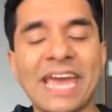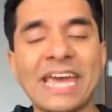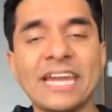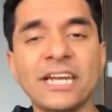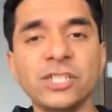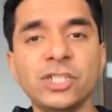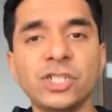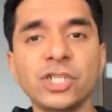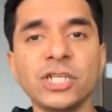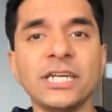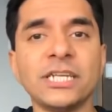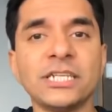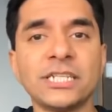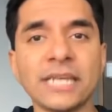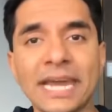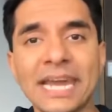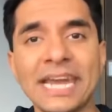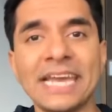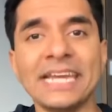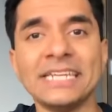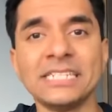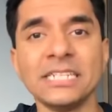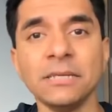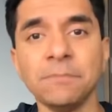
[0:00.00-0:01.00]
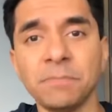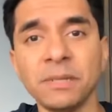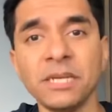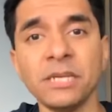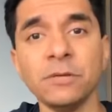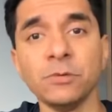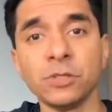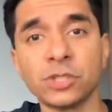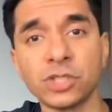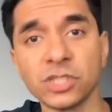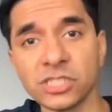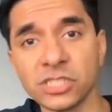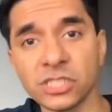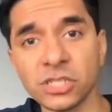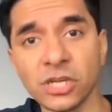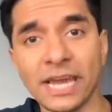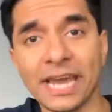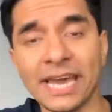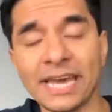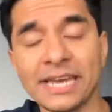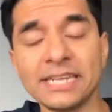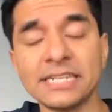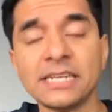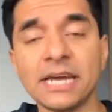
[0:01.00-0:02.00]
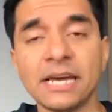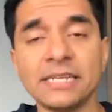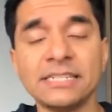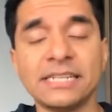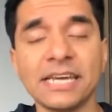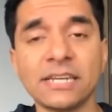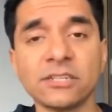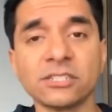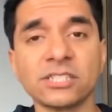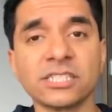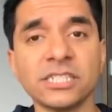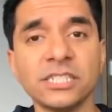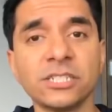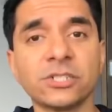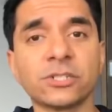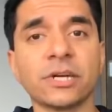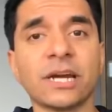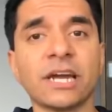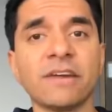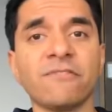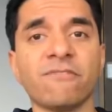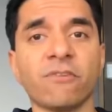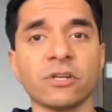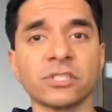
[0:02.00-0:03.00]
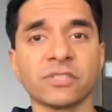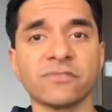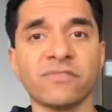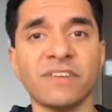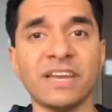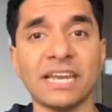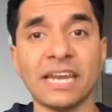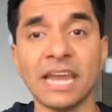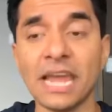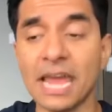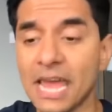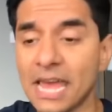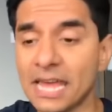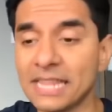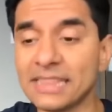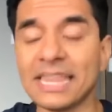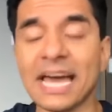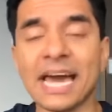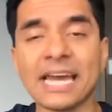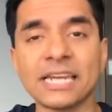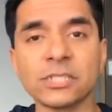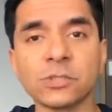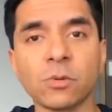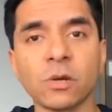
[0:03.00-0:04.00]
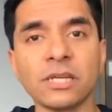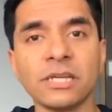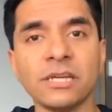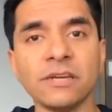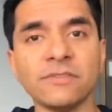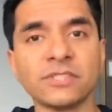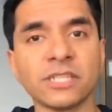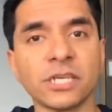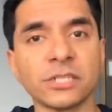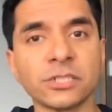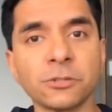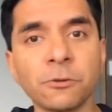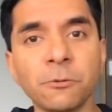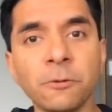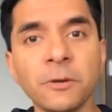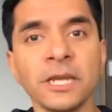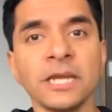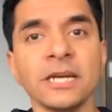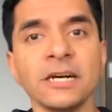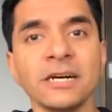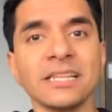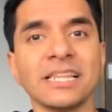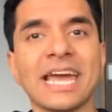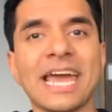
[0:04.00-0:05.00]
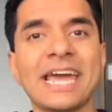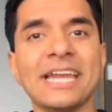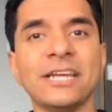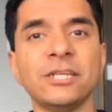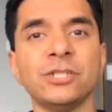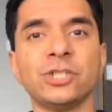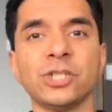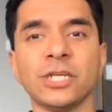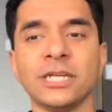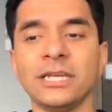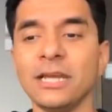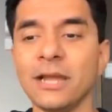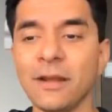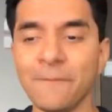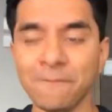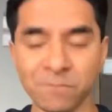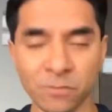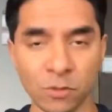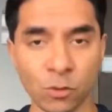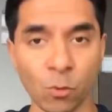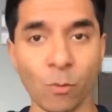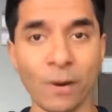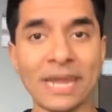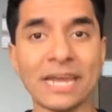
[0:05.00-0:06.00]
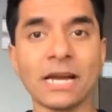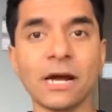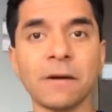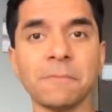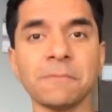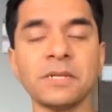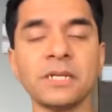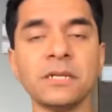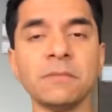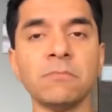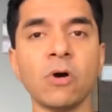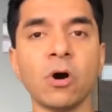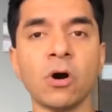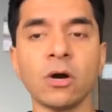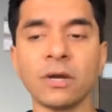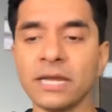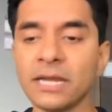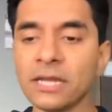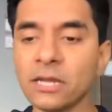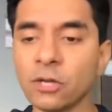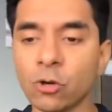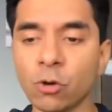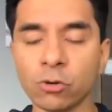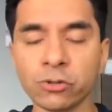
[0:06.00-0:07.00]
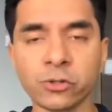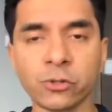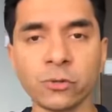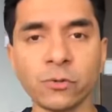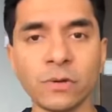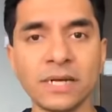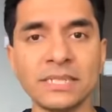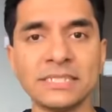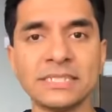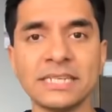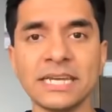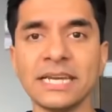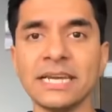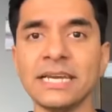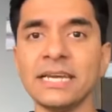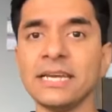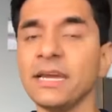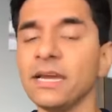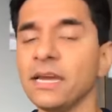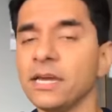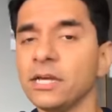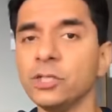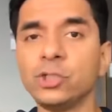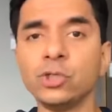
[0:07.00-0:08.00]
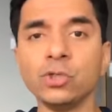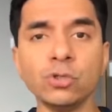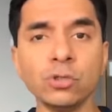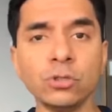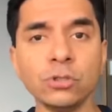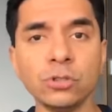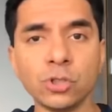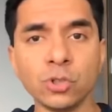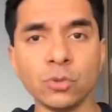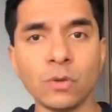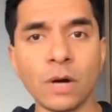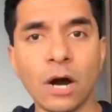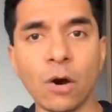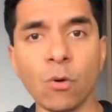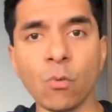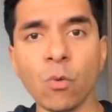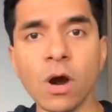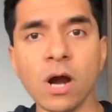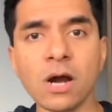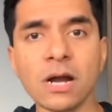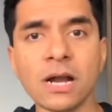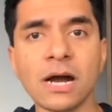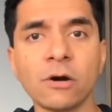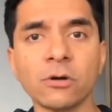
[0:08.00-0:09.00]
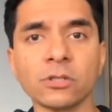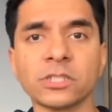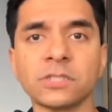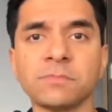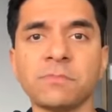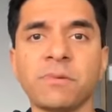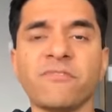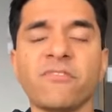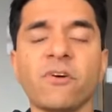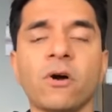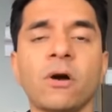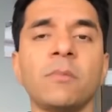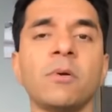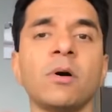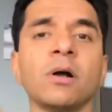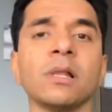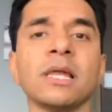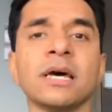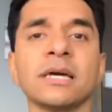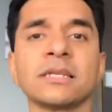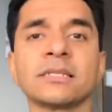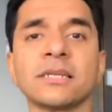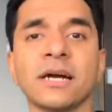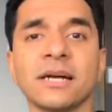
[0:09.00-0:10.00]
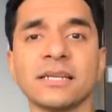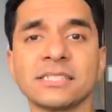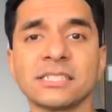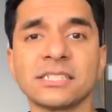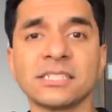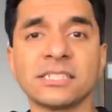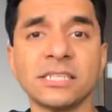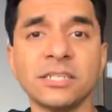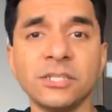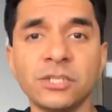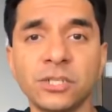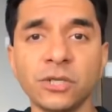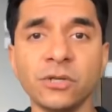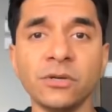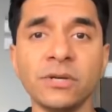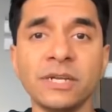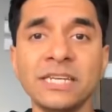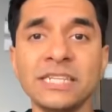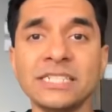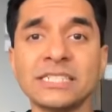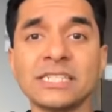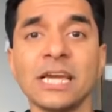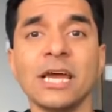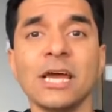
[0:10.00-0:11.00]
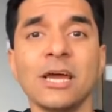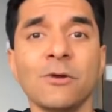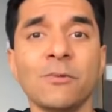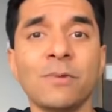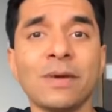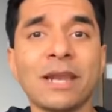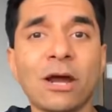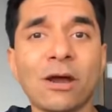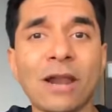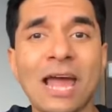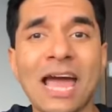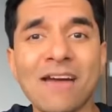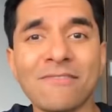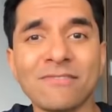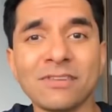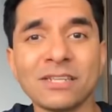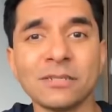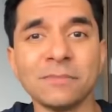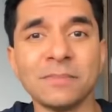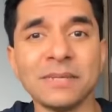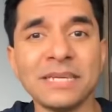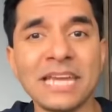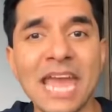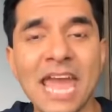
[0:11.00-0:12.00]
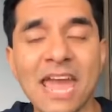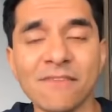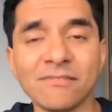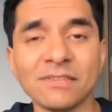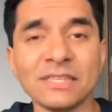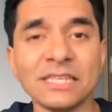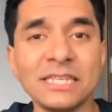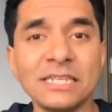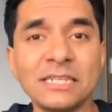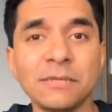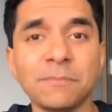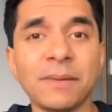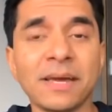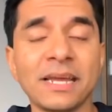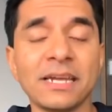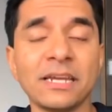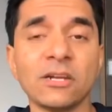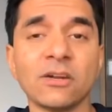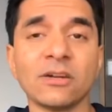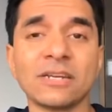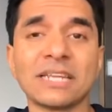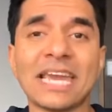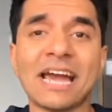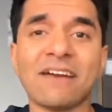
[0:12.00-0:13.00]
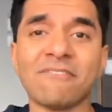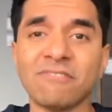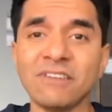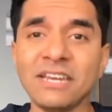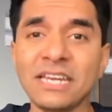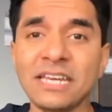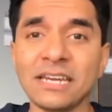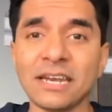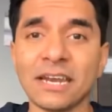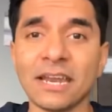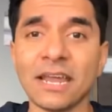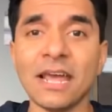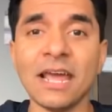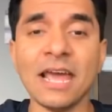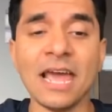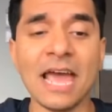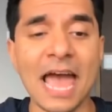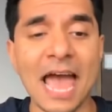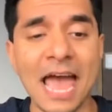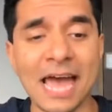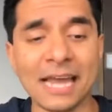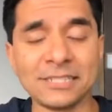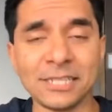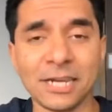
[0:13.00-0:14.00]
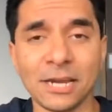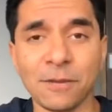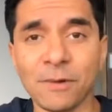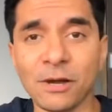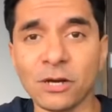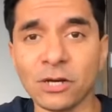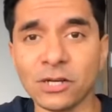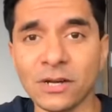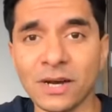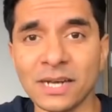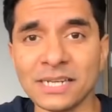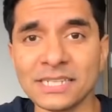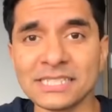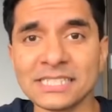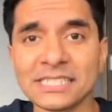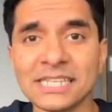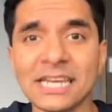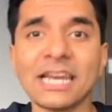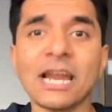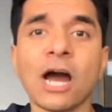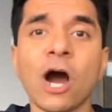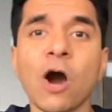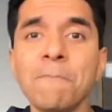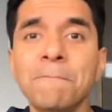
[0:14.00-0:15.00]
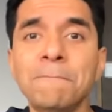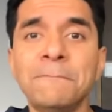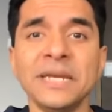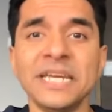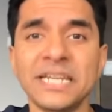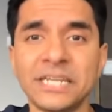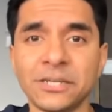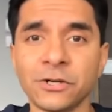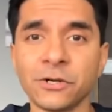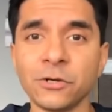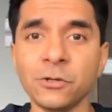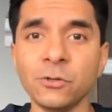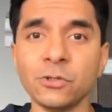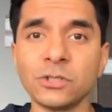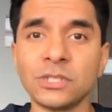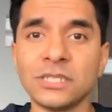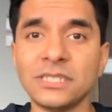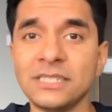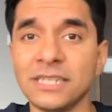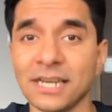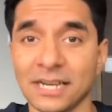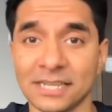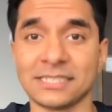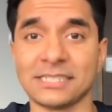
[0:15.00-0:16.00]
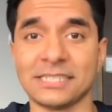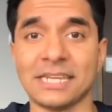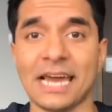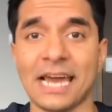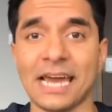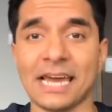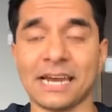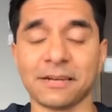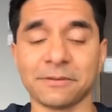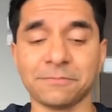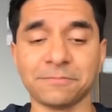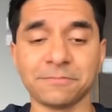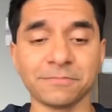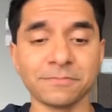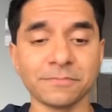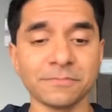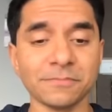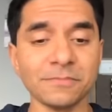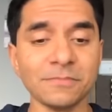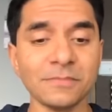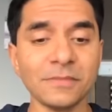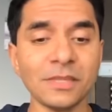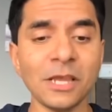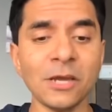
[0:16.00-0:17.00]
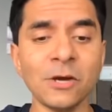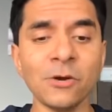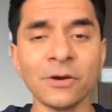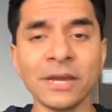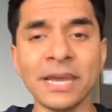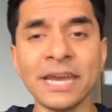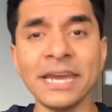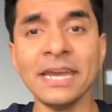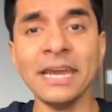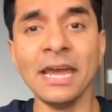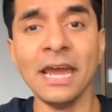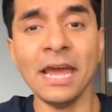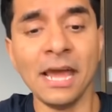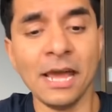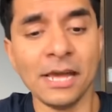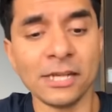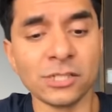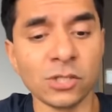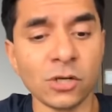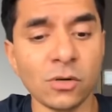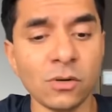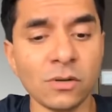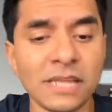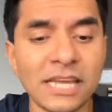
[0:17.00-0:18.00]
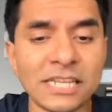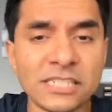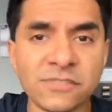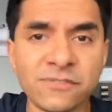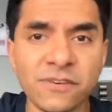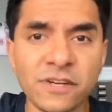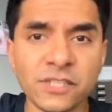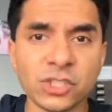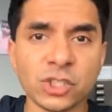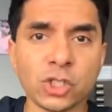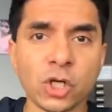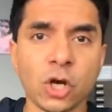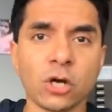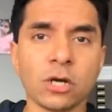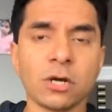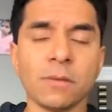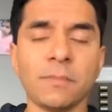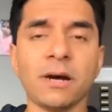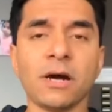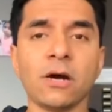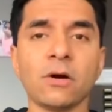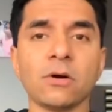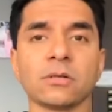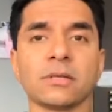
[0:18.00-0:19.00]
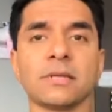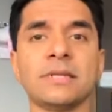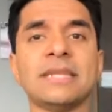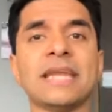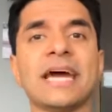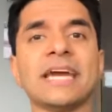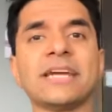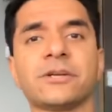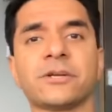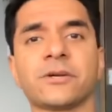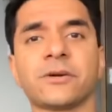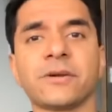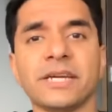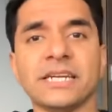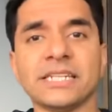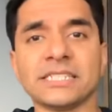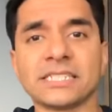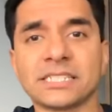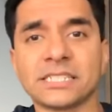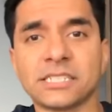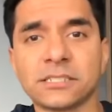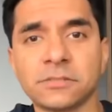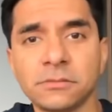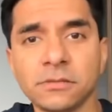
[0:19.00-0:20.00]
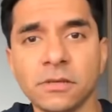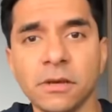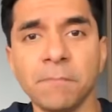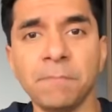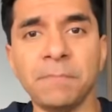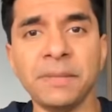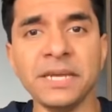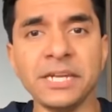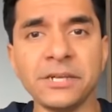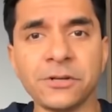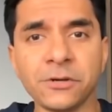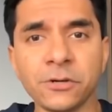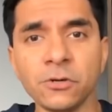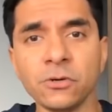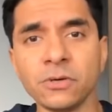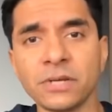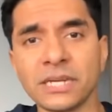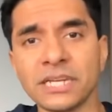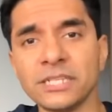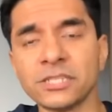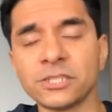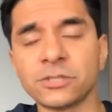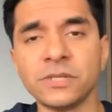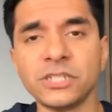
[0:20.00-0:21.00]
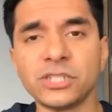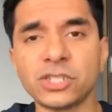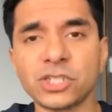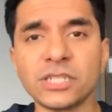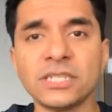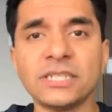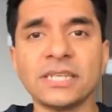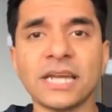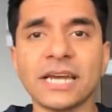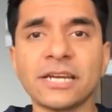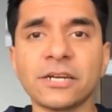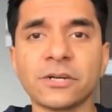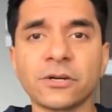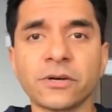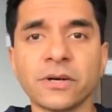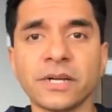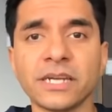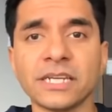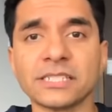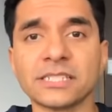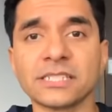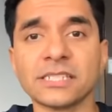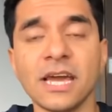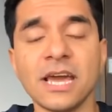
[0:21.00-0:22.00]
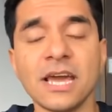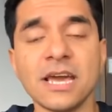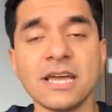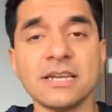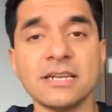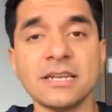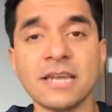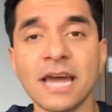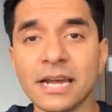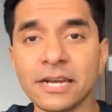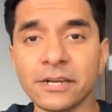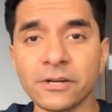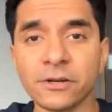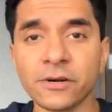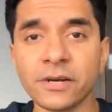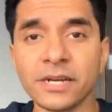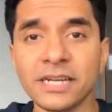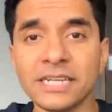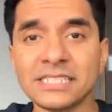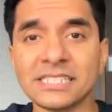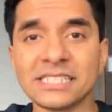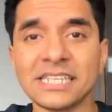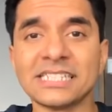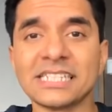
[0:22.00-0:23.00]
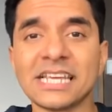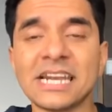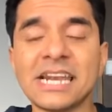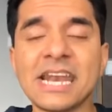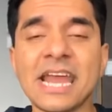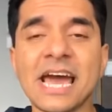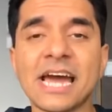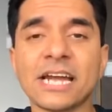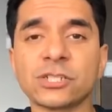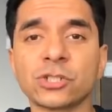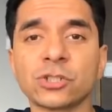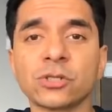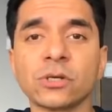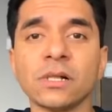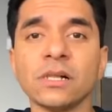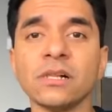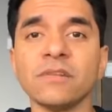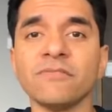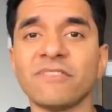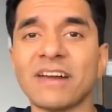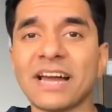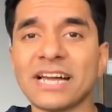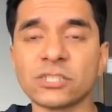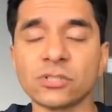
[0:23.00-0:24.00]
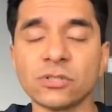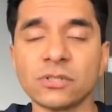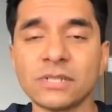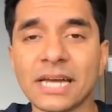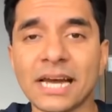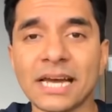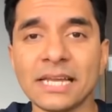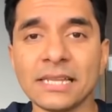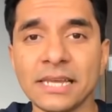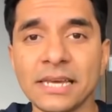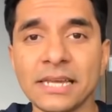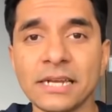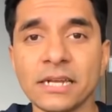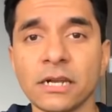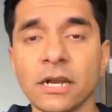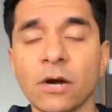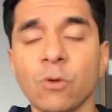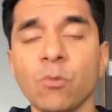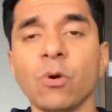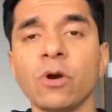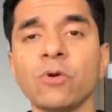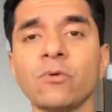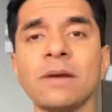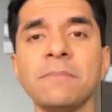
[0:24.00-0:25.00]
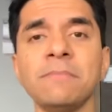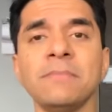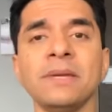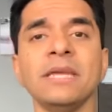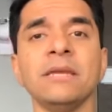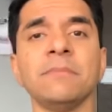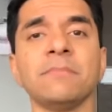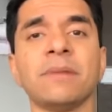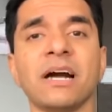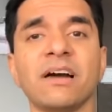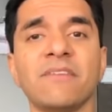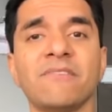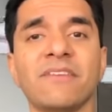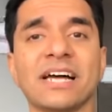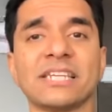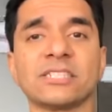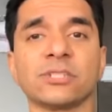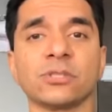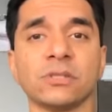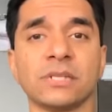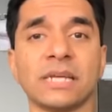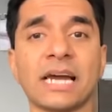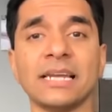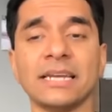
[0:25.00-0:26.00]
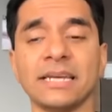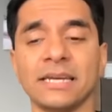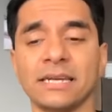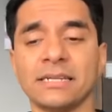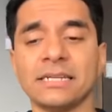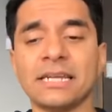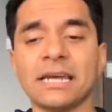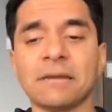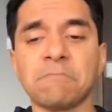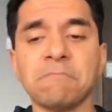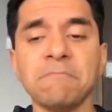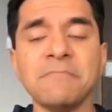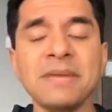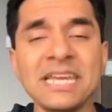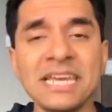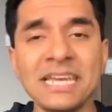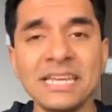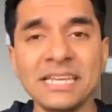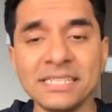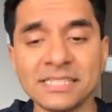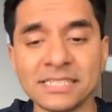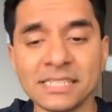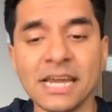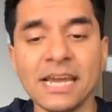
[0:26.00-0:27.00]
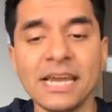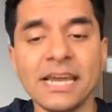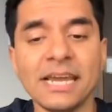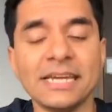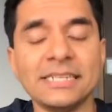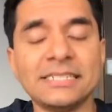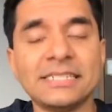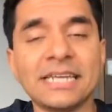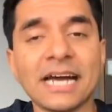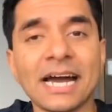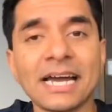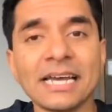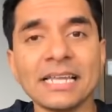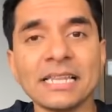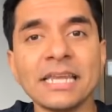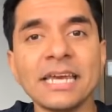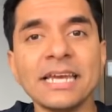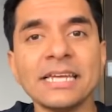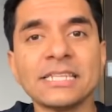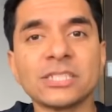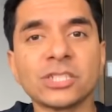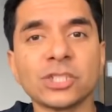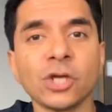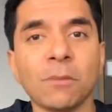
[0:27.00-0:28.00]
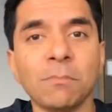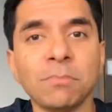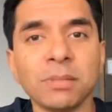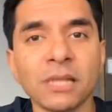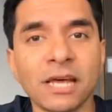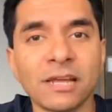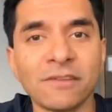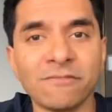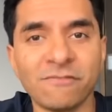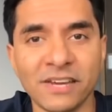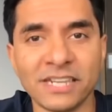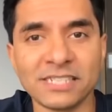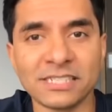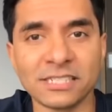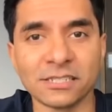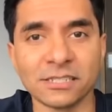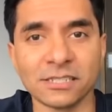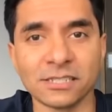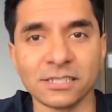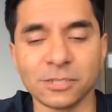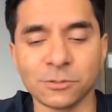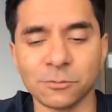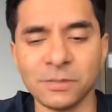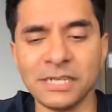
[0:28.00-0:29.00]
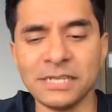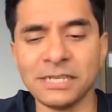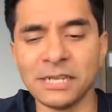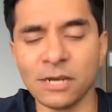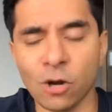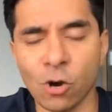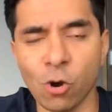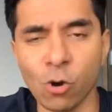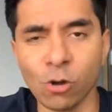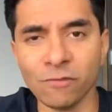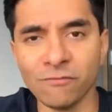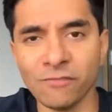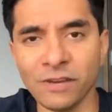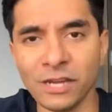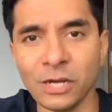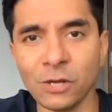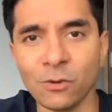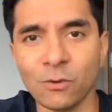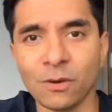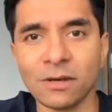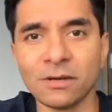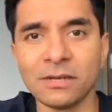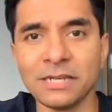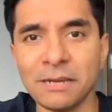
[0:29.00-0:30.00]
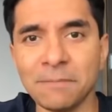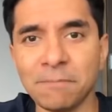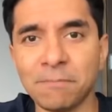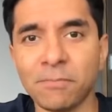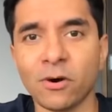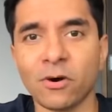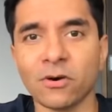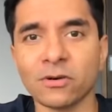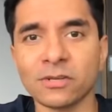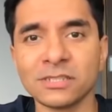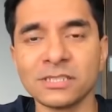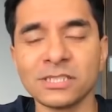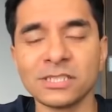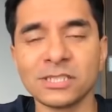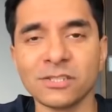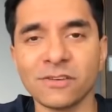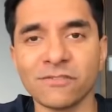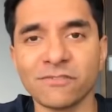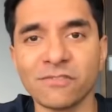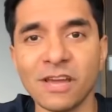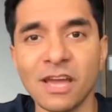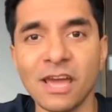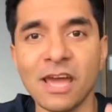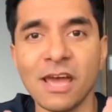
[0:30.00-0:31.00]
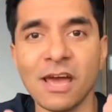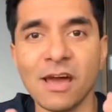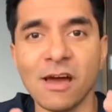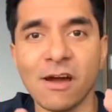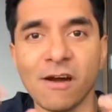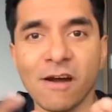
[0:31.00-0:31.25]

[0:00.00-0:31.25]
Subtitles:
of energy into ATP, which is your adenosine triphosphate. That is what gives us real energy to wake up in the morning, go through our day, do our workouts, perform all our tasks and duties without having to be heavily dependent on caffeine. And today we're going to understand how beetroot does that. Okay, so let's first talk about nitrates. Beetroot is rich in nitrates. Nitrates is a natural vasodilator. Now, what do I mean by a vasodilator? That means it dilates your blood vessels. We did a whole video on the importance of